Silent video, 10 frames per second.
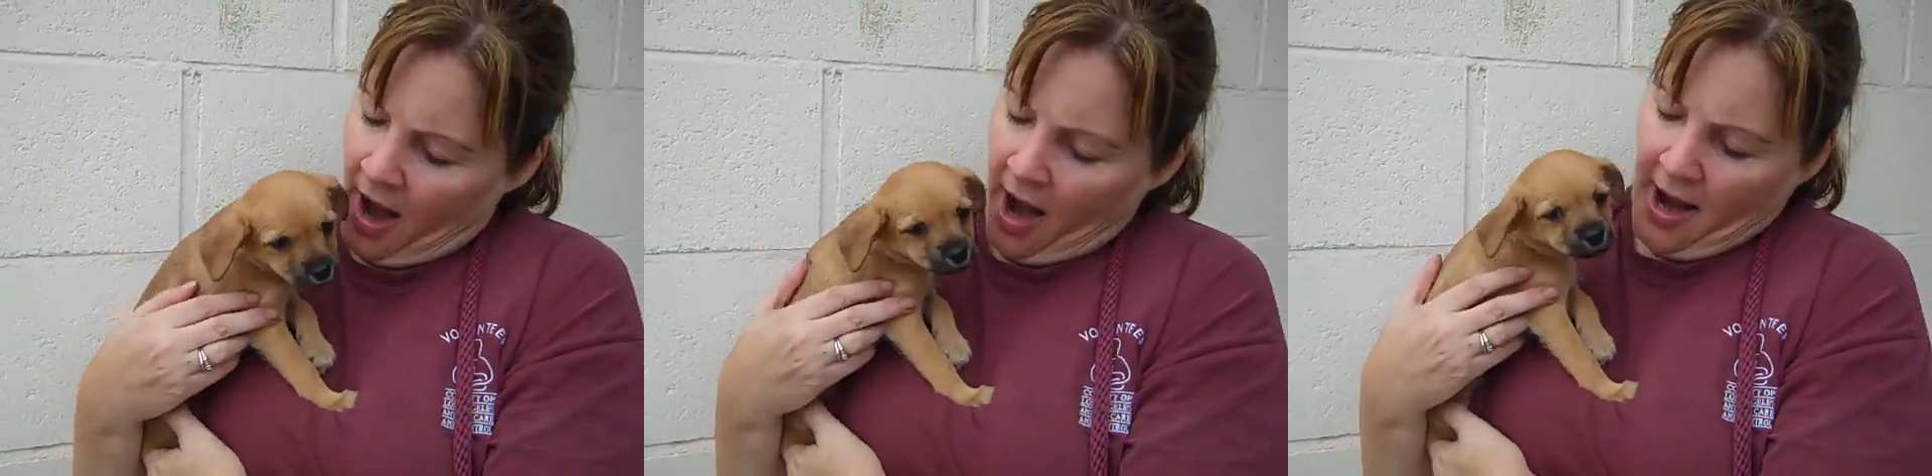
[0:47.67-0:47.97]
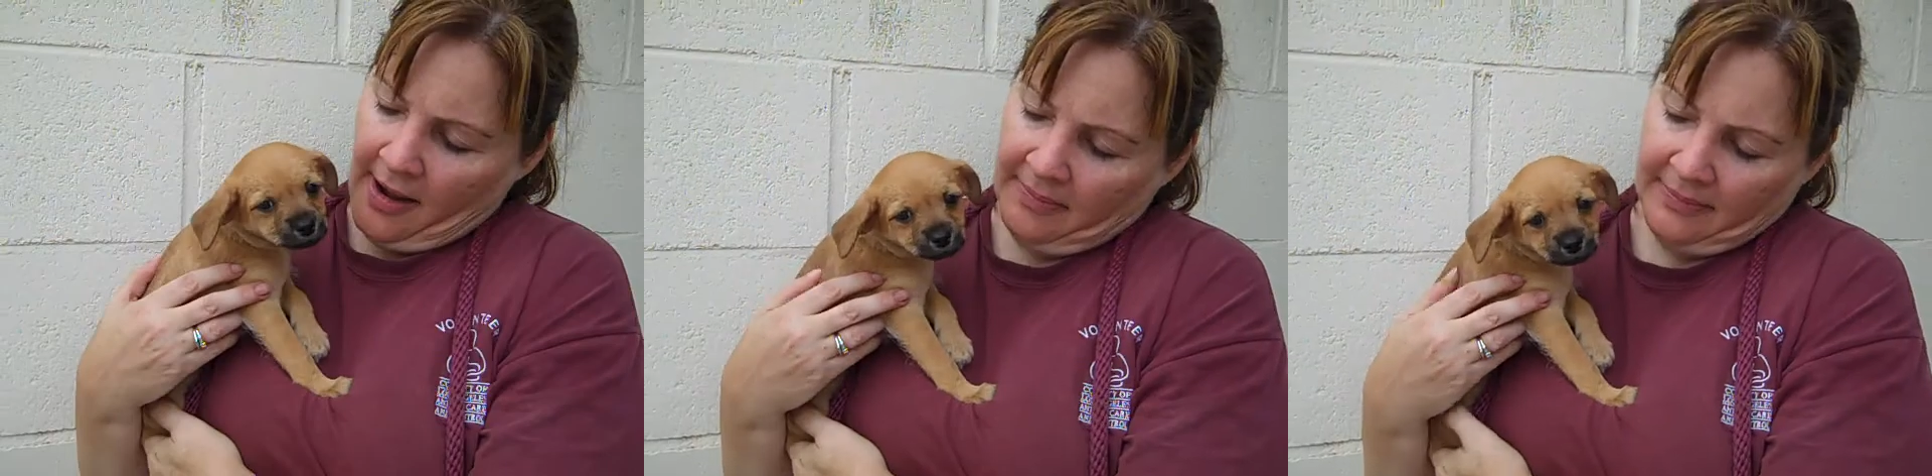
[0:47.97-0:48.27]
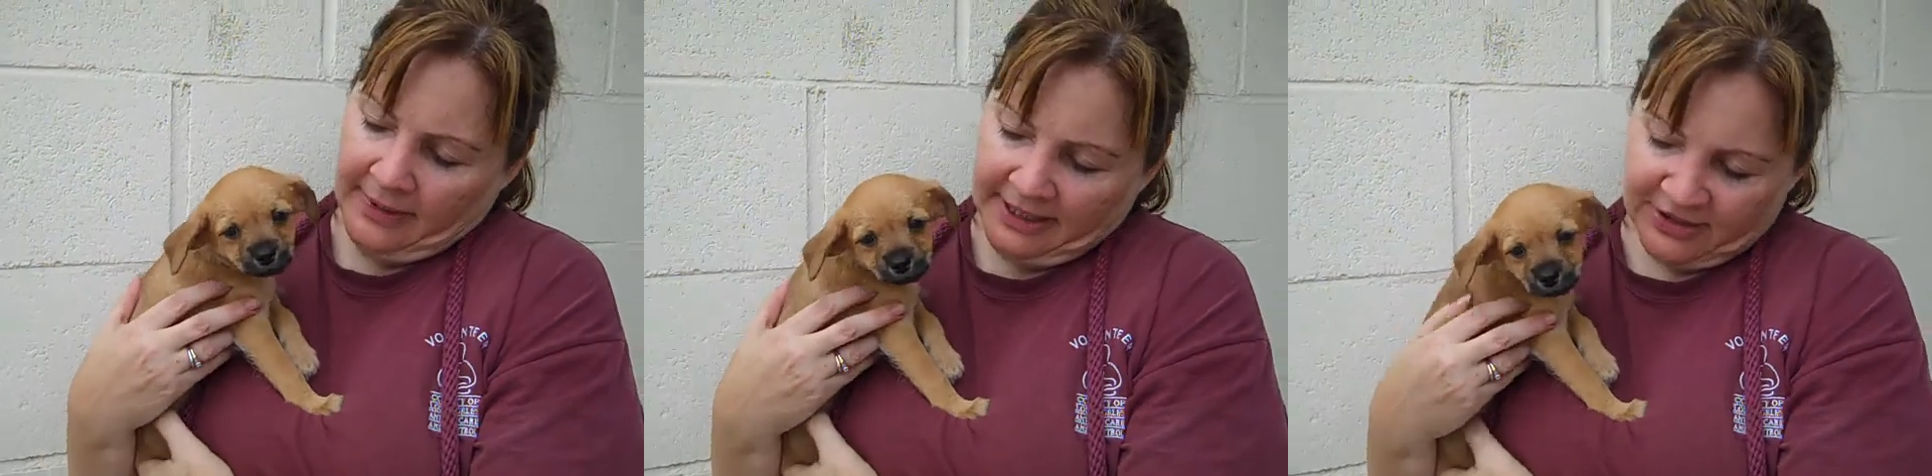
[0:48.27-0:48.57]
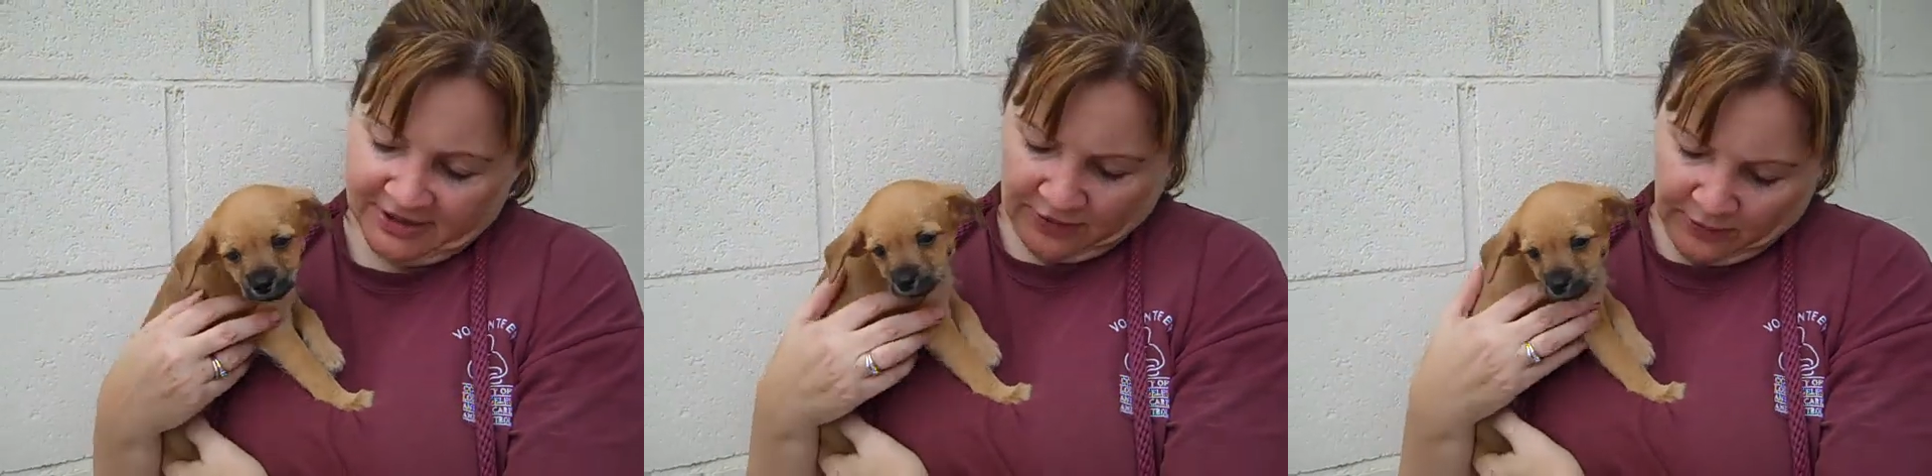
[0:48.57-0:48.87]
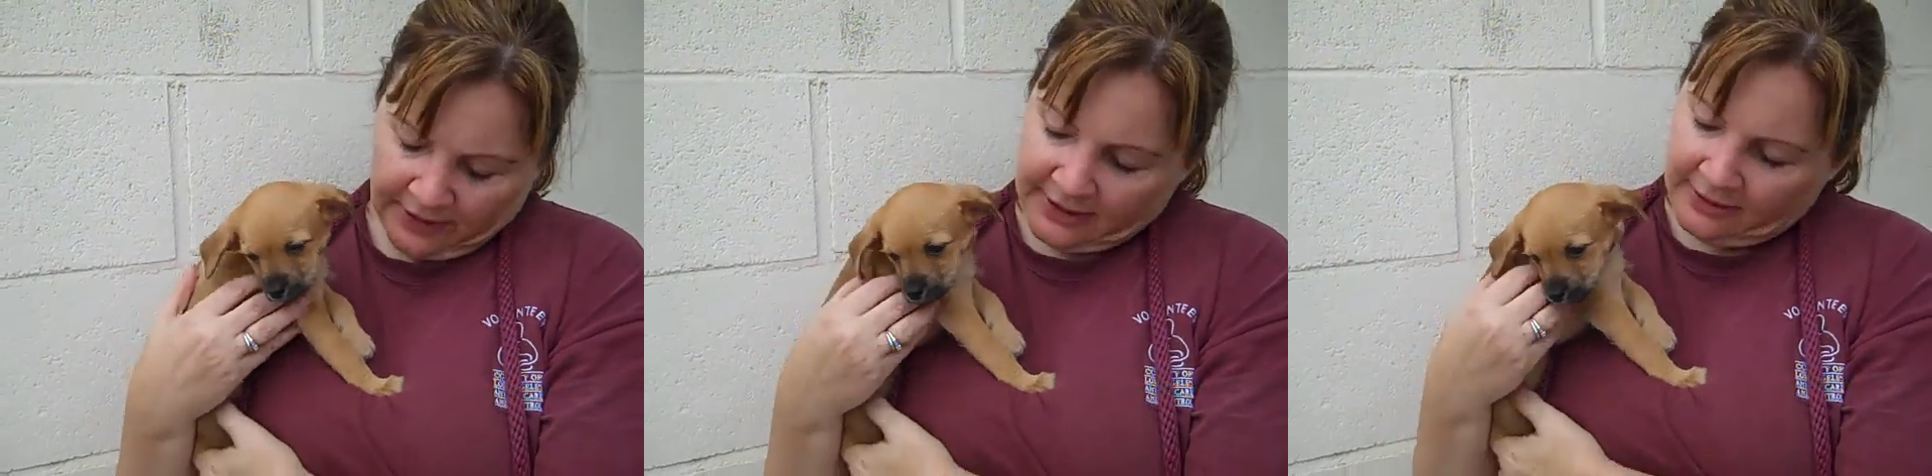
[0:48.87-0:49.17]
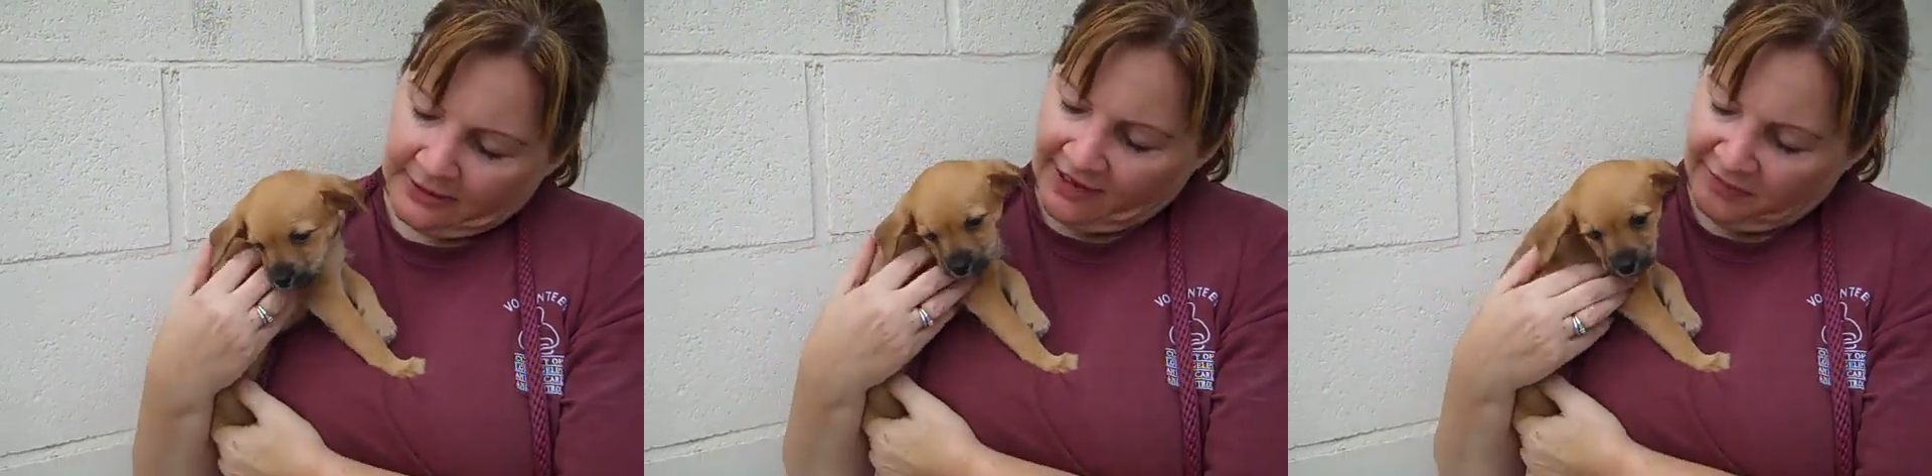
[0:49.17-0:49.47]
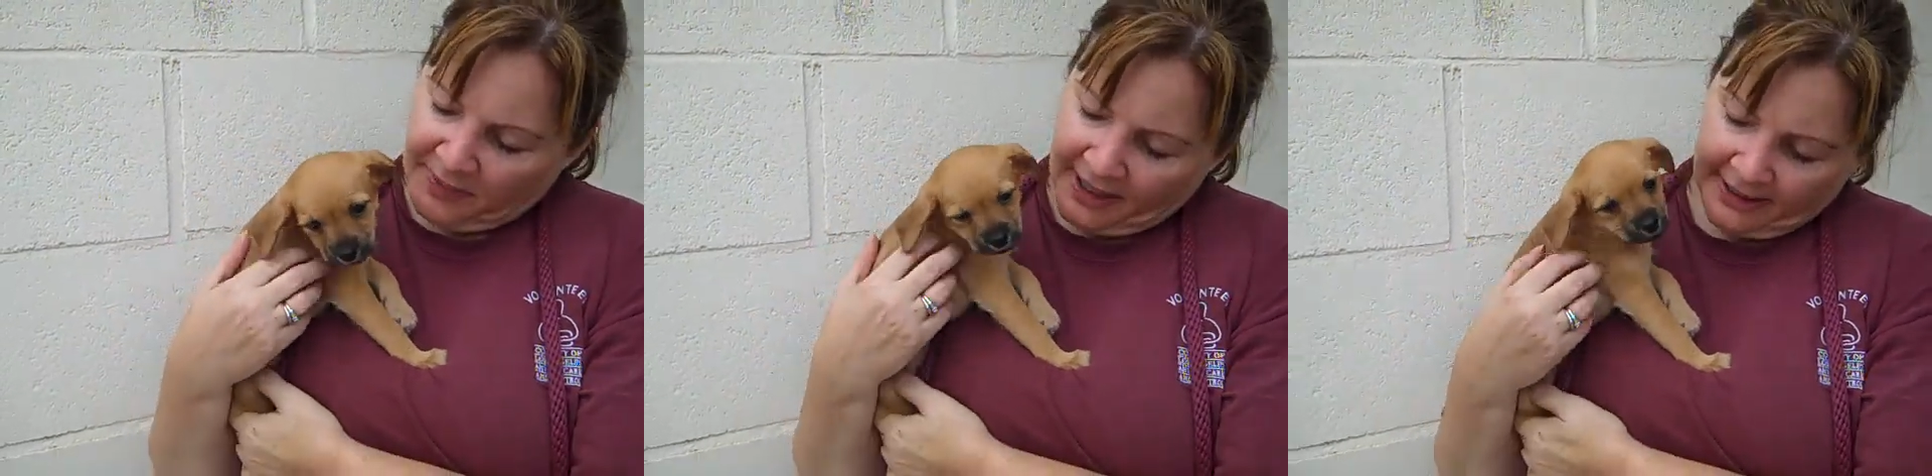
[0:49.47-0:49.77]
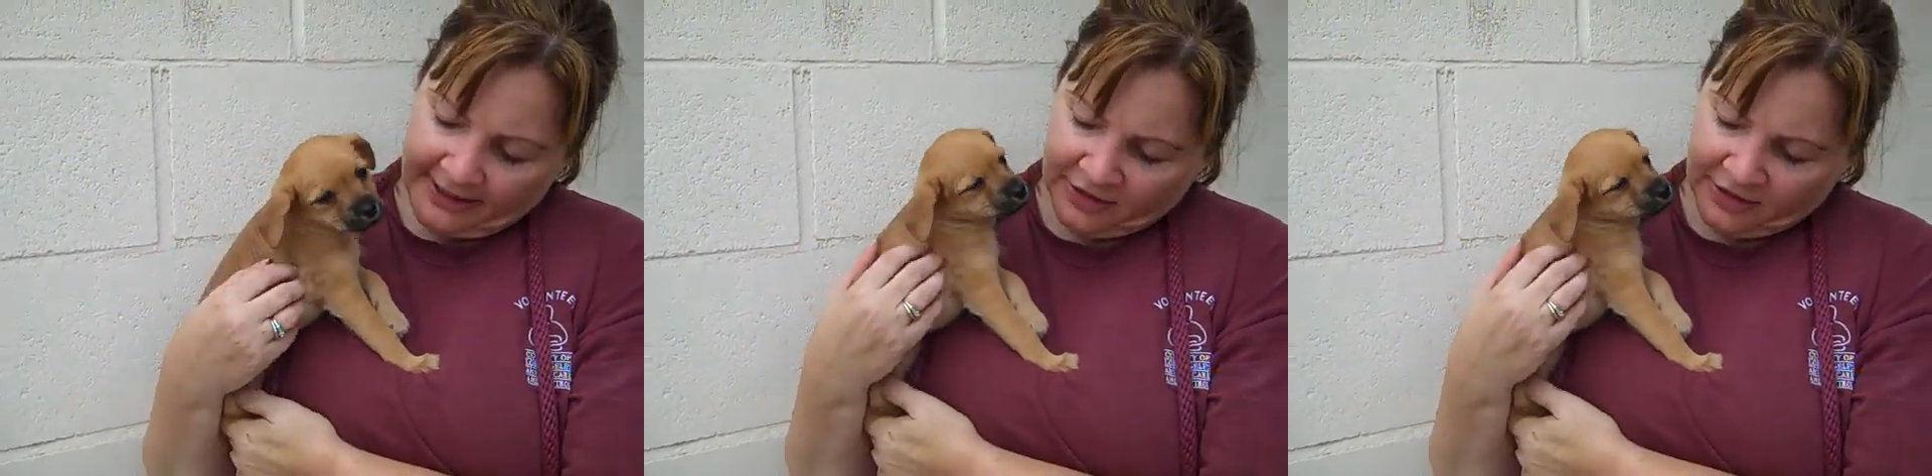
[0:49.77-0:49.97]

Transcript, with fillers: Um, he's just a real little love bug.